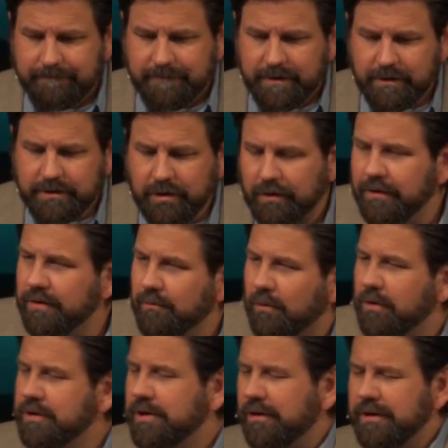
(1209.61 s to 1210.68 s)
The, the
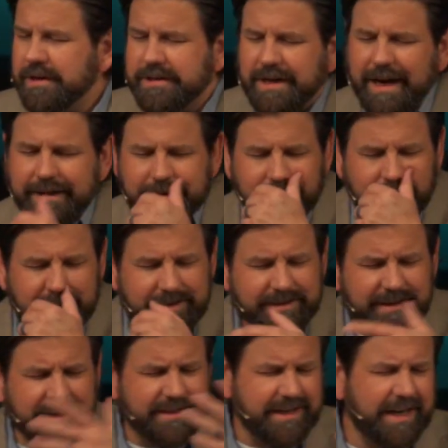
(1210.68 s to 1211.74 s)
word turned aside there
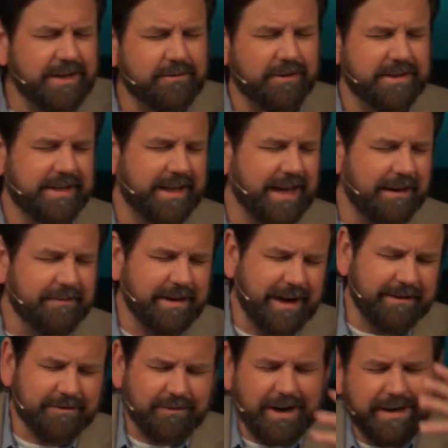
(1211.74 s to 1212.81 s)
is, is interesting. I,
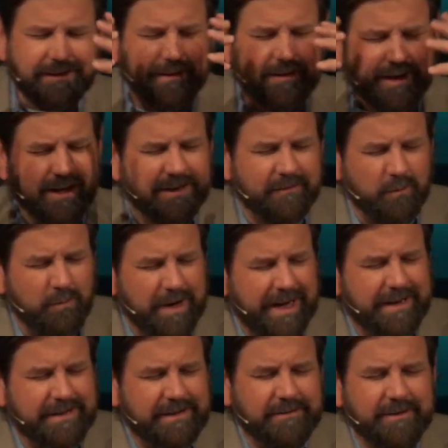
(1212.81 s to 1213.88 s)
I tried to think of a
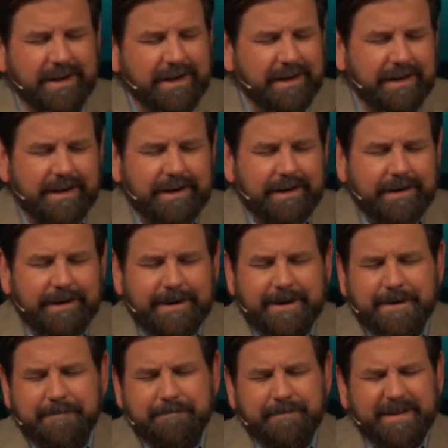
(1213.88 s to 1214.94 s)
way to
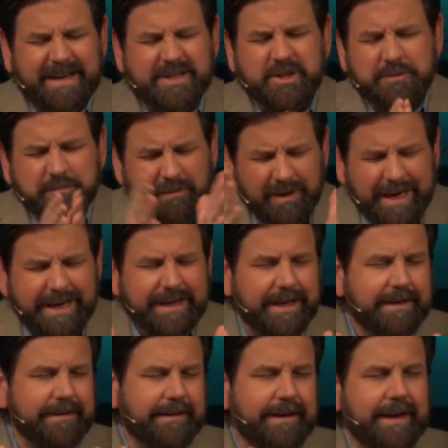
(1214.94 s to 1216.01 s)
um, explain
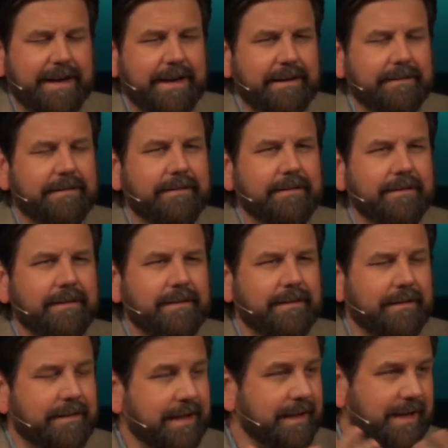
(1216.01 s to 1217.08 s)
it, and
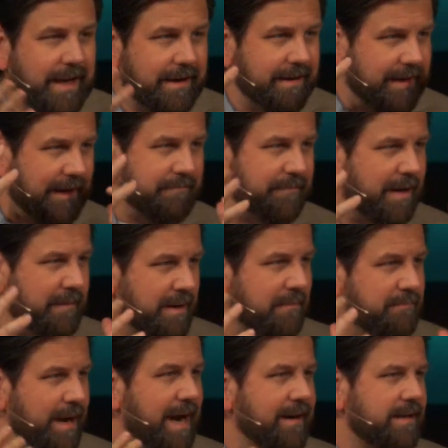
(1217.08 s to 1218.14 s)
the thing that kind of kept coming
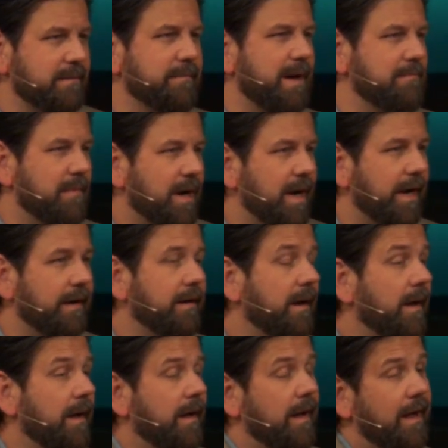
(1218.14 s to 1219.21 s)
back to my mind
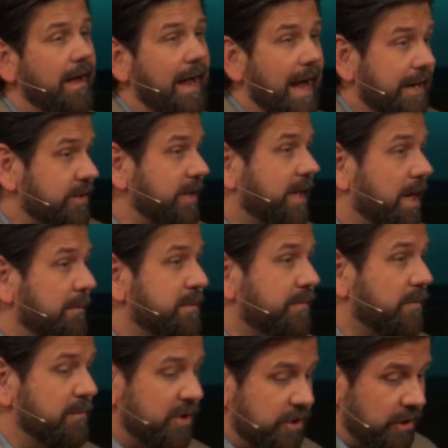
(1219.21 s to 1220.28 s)
actually comes
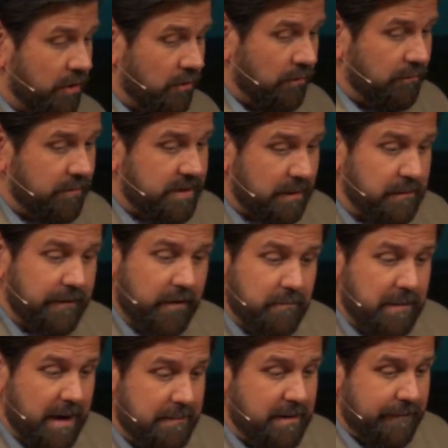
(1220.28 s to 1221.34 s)
from a show some of you
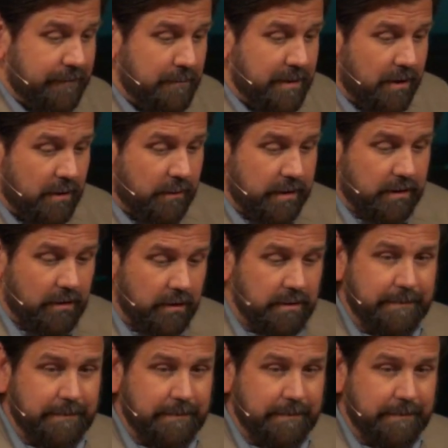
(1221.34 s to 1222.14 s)
may be familiar with called The